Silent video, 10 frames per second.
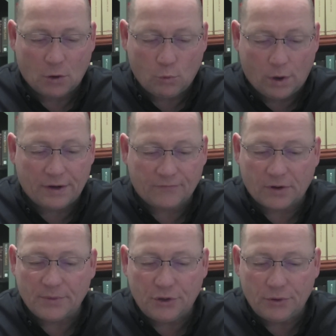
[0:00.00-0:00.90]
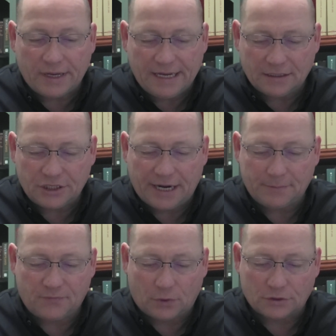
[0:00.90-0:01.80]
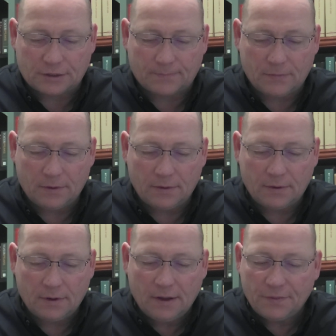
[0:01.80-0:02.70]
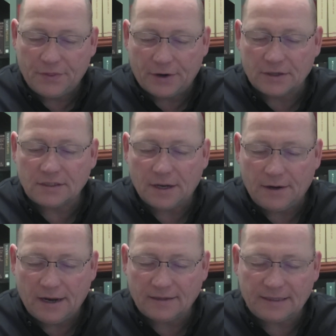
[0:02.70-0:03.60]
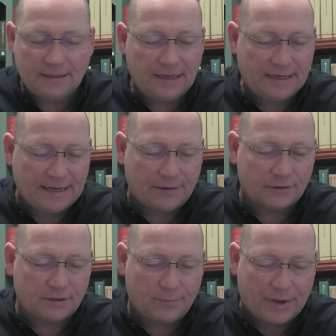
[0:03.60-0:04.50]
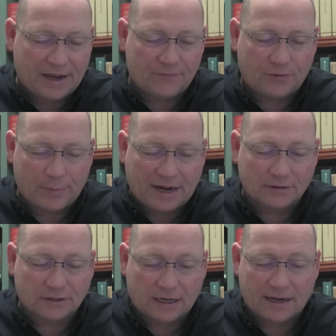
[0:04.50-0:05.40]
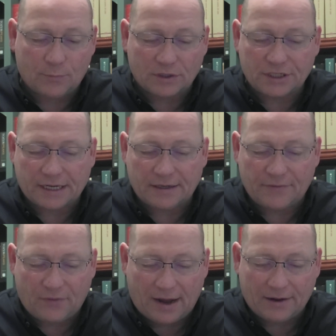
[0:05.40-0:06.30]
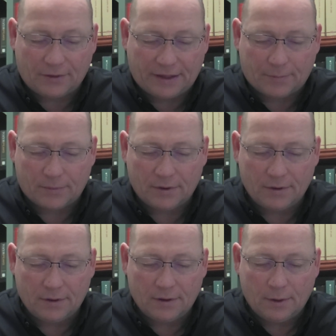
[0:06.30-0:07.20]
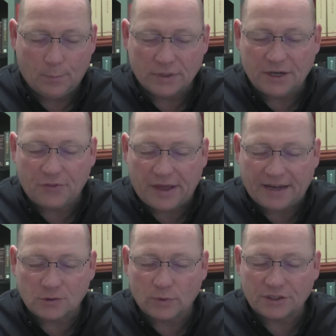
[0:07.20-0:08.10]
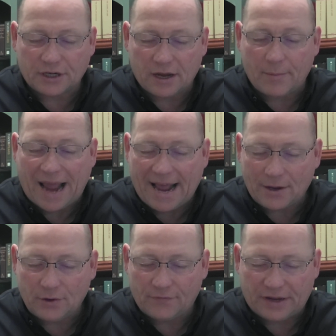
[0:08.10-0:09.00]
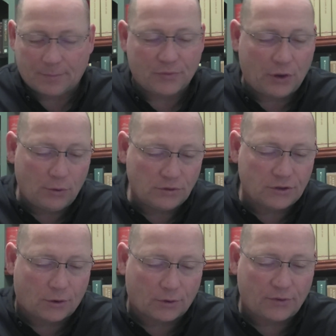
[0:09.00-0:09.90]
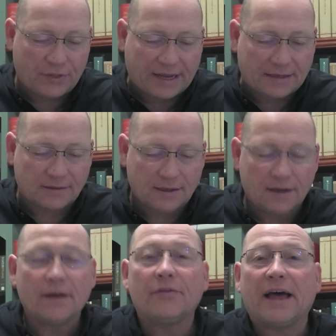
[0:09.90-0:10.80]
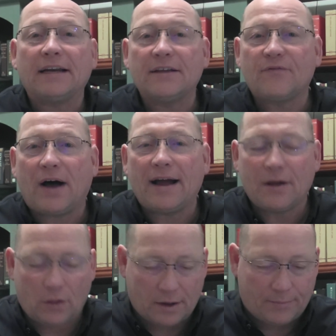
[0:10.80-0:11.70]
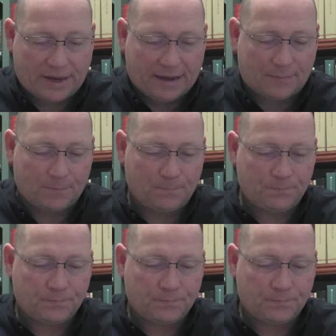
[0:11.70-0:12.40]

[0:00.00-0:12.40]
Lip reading: quoting from the New King James Version, "There is nothing that enters a man from outside which can defile him, but the things which come out of him, those are things that defile a man."